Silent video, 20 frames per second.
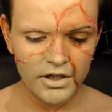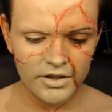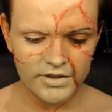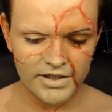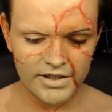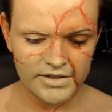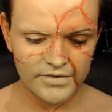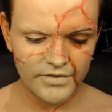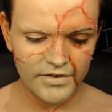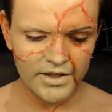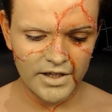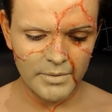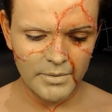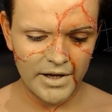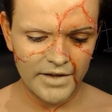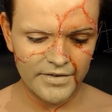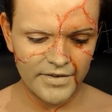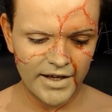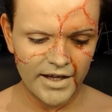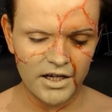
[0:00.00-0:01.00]
because that's the thing that
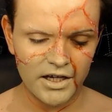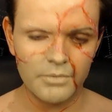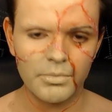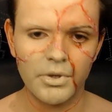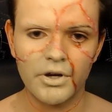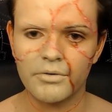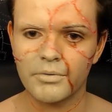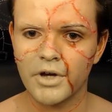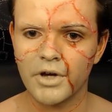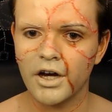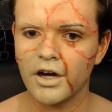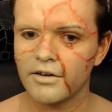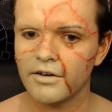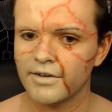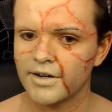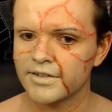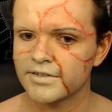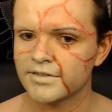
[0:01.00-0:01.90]
pattern that Helena Bonham Carter